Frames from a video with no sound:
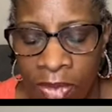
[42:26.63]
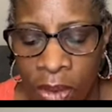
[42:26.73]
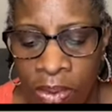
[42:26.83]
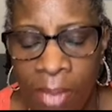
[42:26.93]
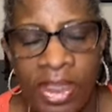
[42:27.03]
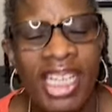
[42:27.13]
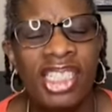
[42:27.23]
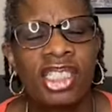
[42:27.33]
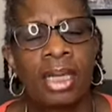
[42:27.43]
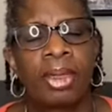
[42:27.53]
No problem. Ladies
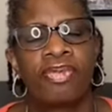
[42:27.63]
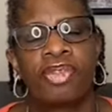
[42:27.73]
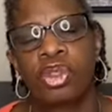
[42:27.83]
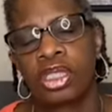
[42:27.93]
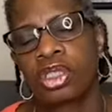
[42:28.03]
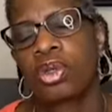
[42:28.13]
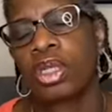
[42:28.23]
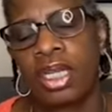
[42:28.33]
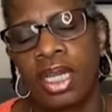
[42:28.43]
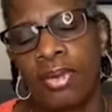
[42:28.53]
and gentlemen, if you're just tuning
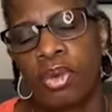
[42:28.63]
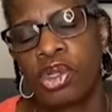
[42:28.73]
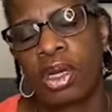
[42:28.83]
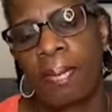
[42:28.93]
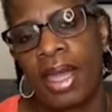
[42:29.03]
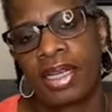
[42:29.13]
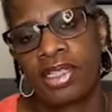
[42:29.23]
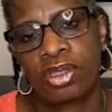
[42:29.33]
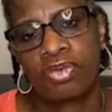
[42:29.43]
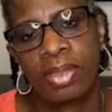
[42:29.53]
in, and when you come back and do
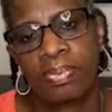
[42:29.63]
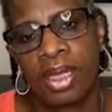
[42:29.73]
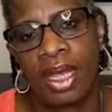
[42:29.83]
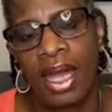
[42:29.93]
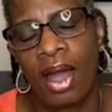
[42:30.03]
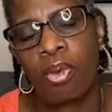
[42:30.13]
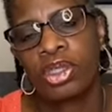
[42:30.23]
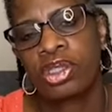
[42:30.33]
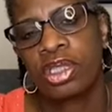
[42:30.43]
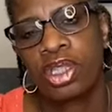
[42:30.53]
the replay, I
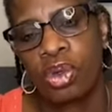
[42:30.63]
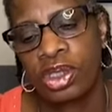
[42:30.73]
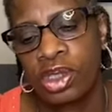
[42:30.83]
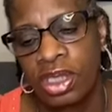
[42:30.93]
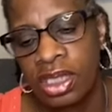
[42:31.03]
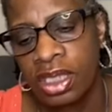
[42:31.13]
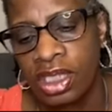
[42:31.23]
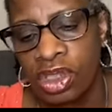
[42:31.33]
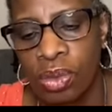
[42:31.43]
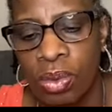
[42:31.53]
want you to know that you're listening
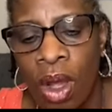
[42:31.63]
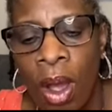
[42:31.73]
to